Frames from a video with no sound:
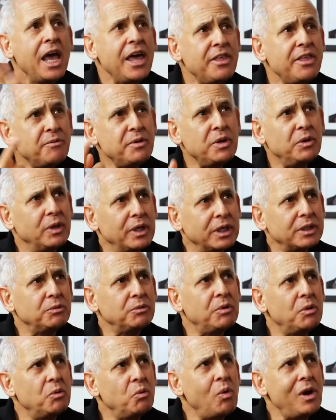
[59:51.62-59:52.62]
And then we looked,
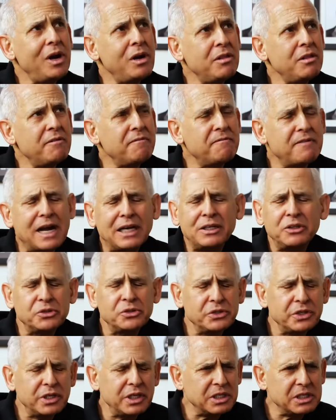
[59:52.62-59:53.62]
well, what are the
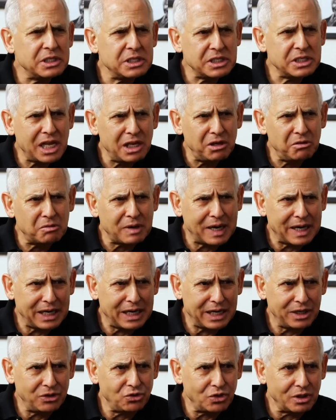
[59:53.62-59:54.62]
factors that accelerate
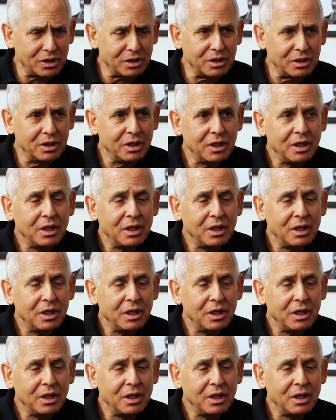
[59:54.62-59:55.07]
aging?